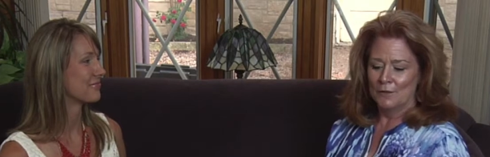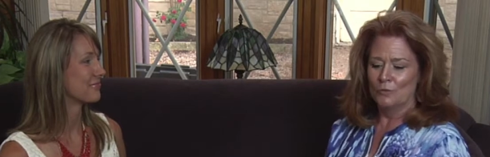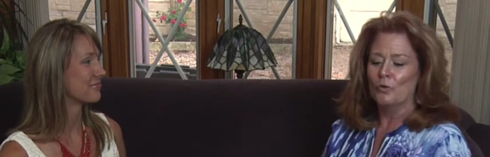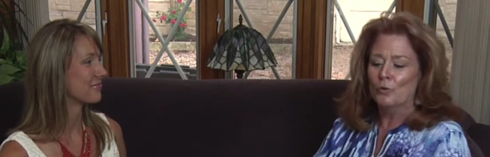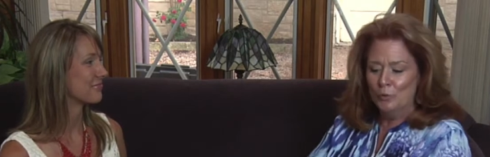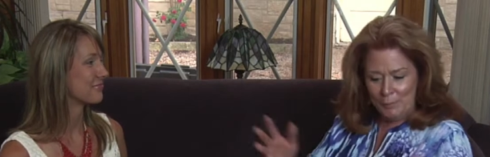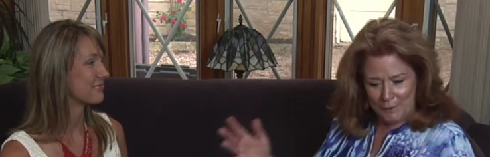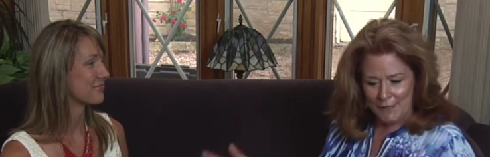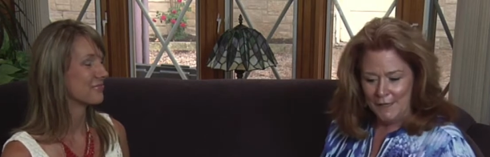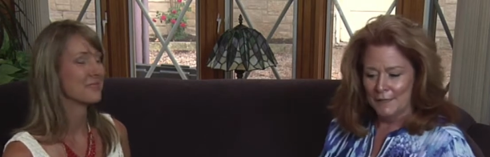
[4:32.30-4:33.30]
Speaker 1: group
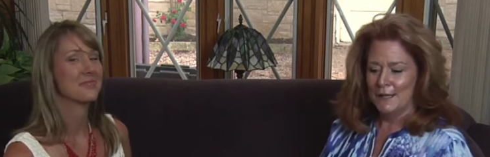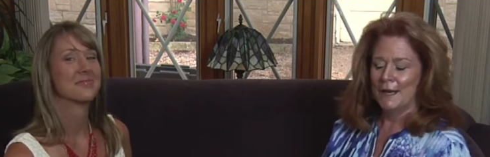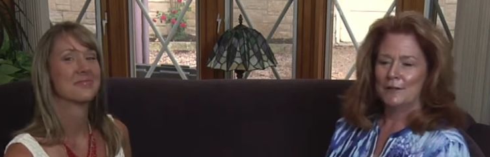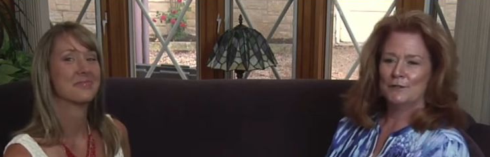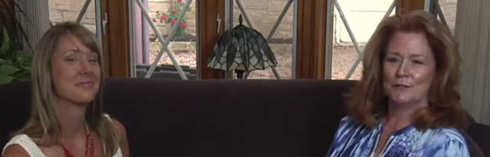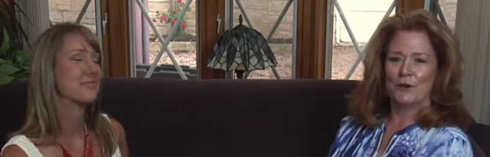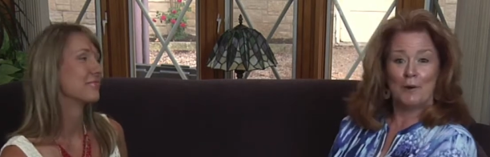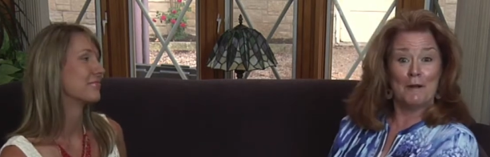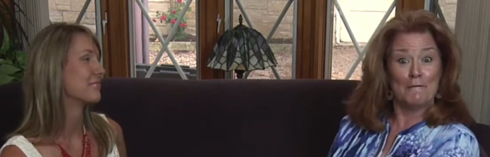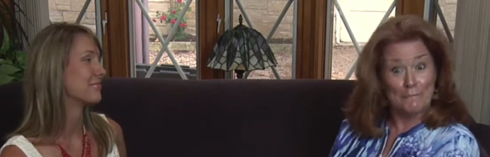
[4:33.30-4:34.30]
that i used to call
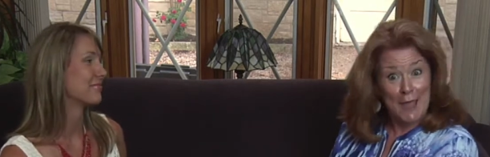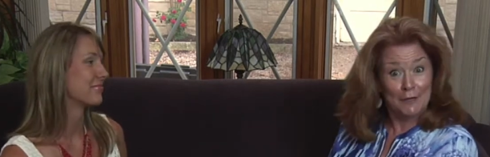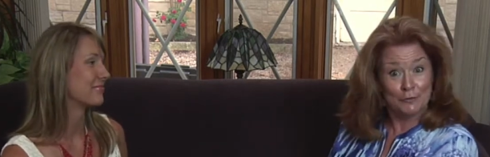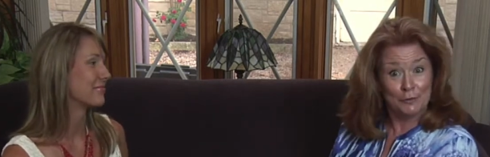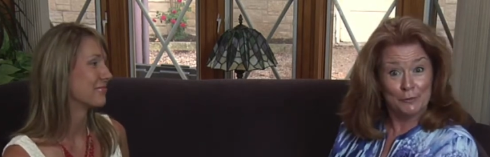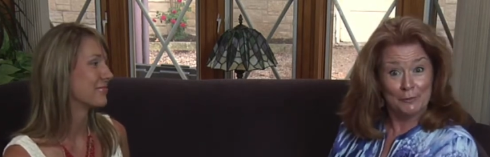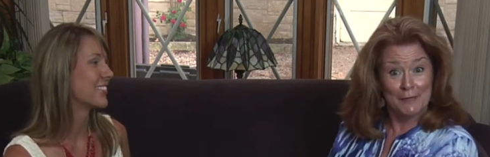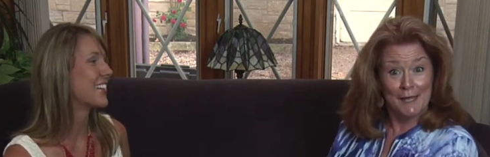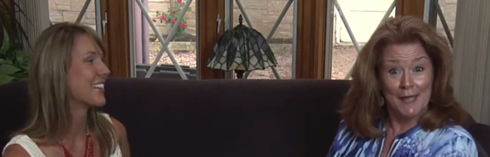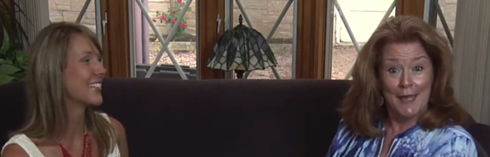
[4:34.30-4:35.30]
my fat group
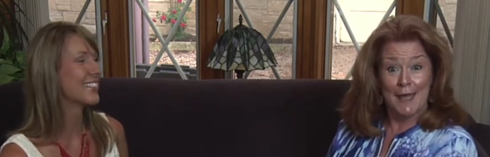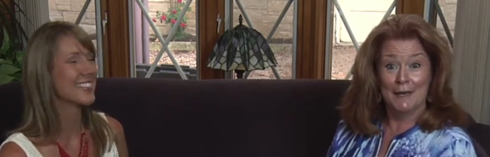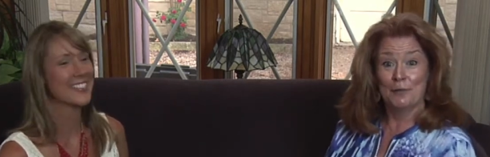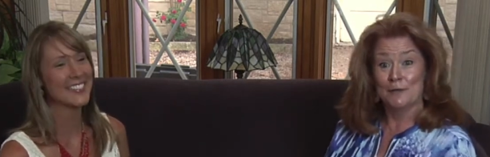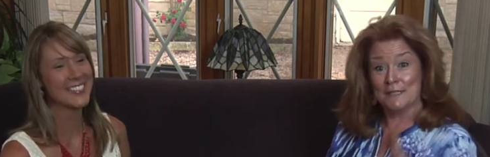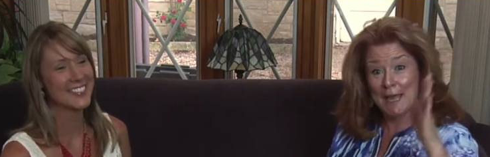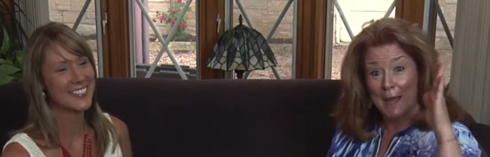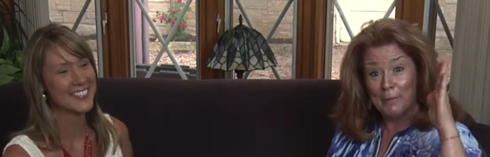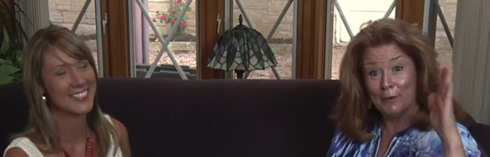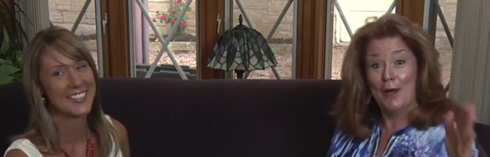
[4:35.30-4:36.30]
and it was mm-hmm.
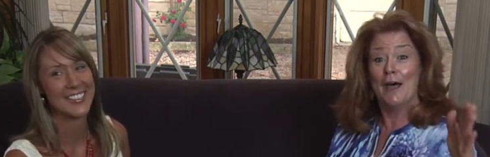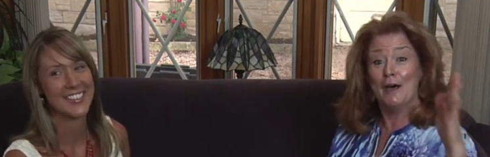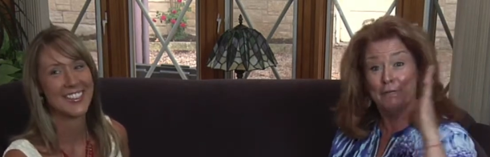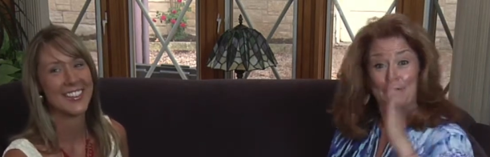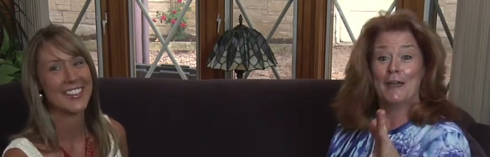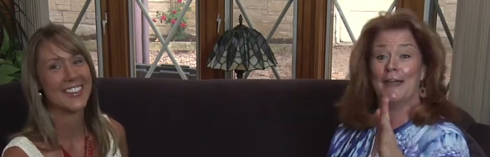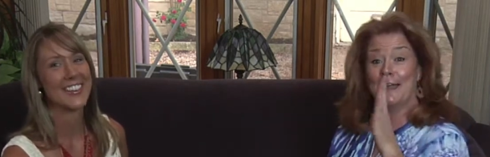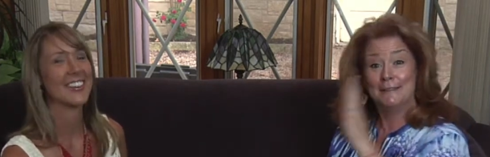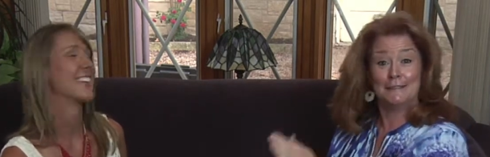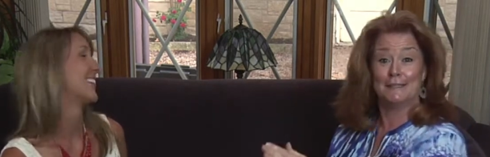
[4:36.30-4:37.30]
capital F
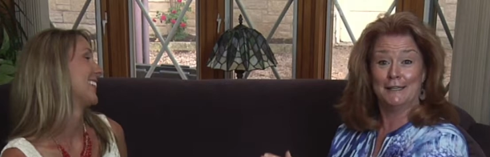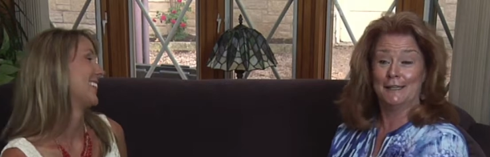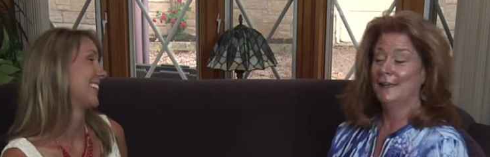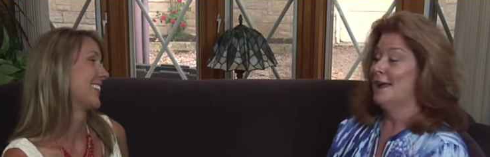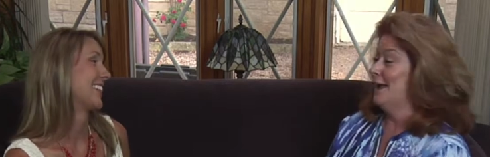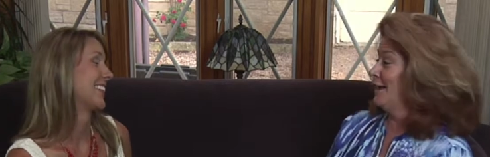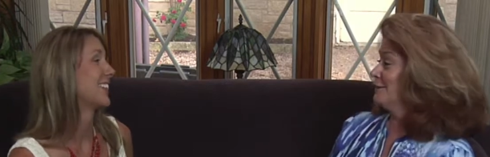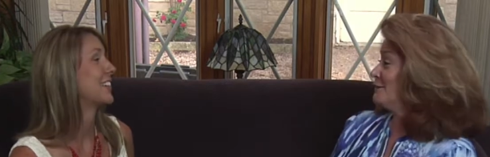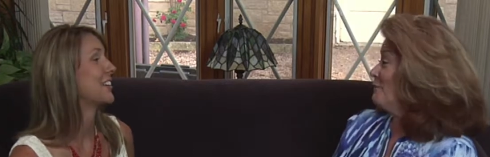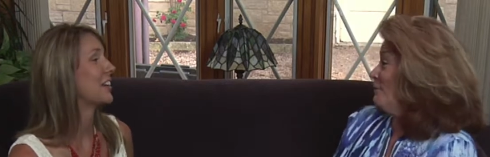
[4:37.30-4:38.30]
A T. And
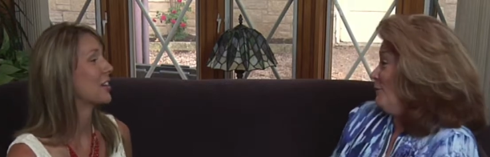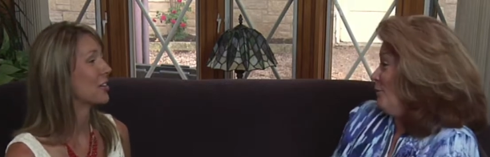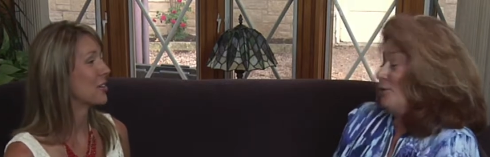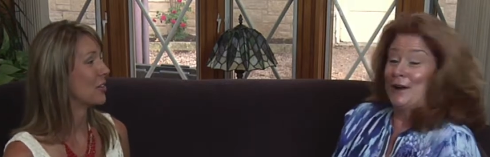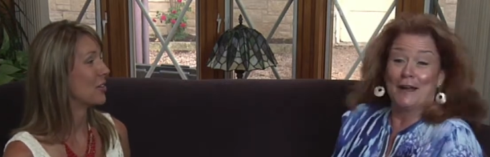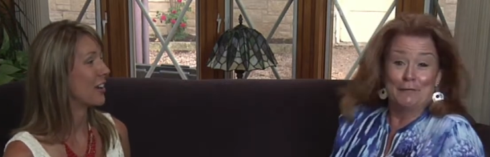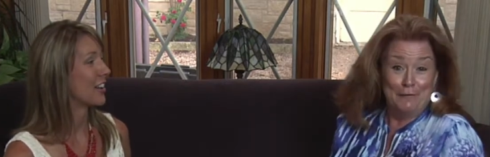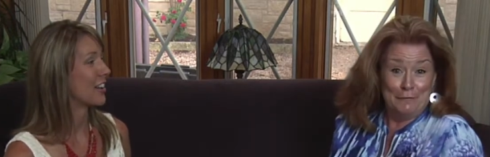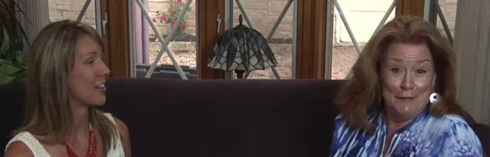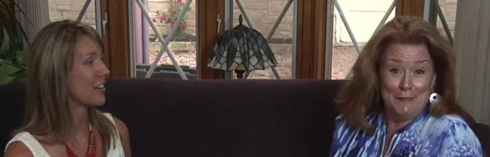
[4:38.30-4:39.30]
some people were kind of
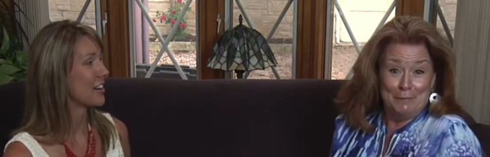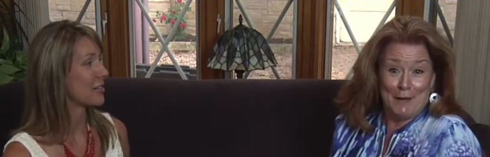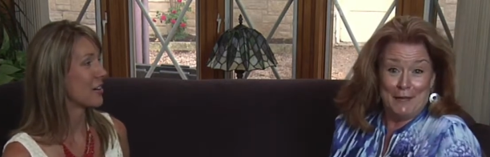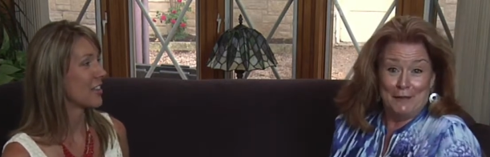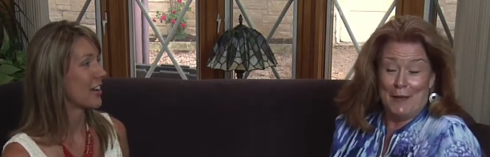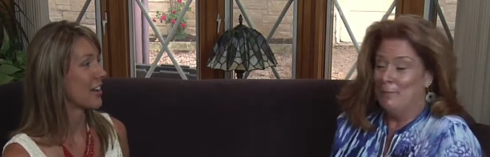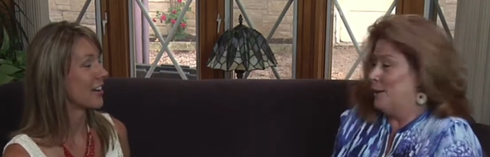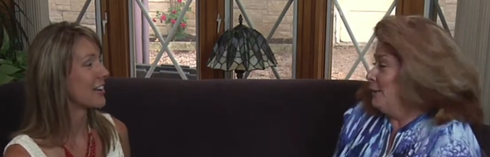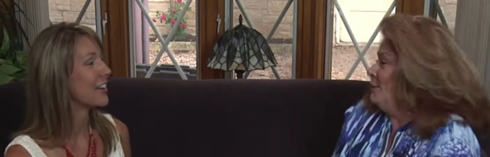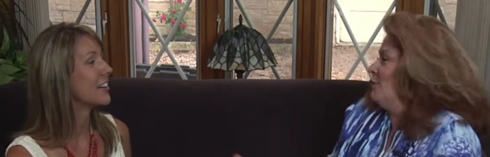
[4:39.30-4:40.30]
offended by that,
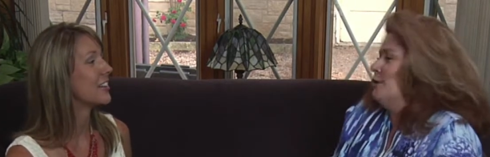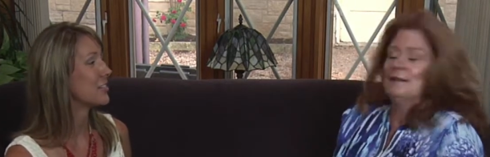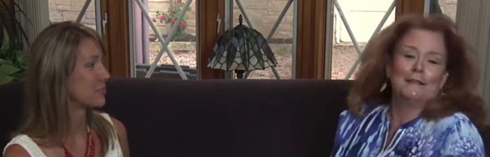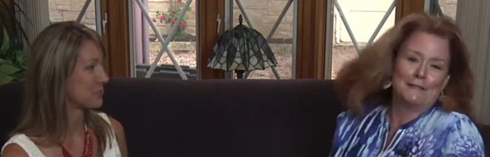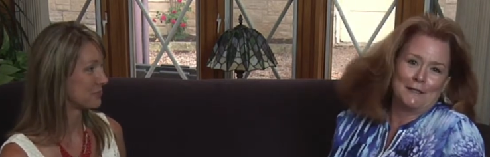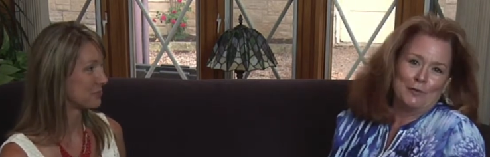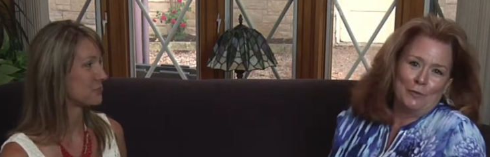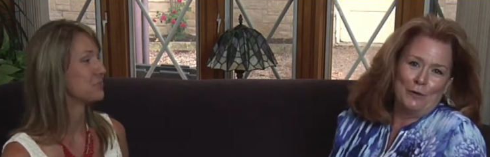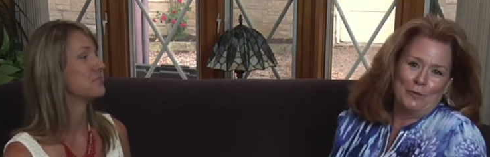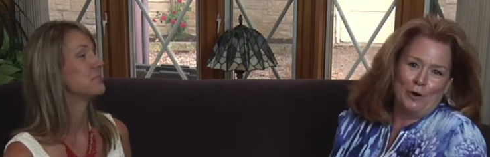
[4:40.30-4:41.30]
but you know, let, let's get
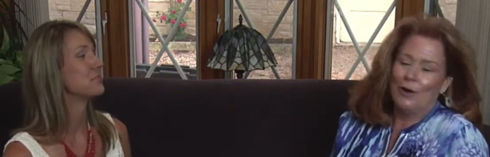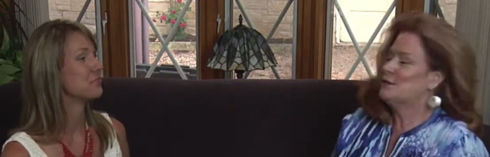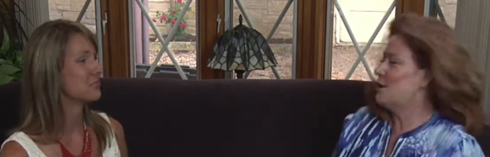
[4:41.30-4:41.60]
real. We're all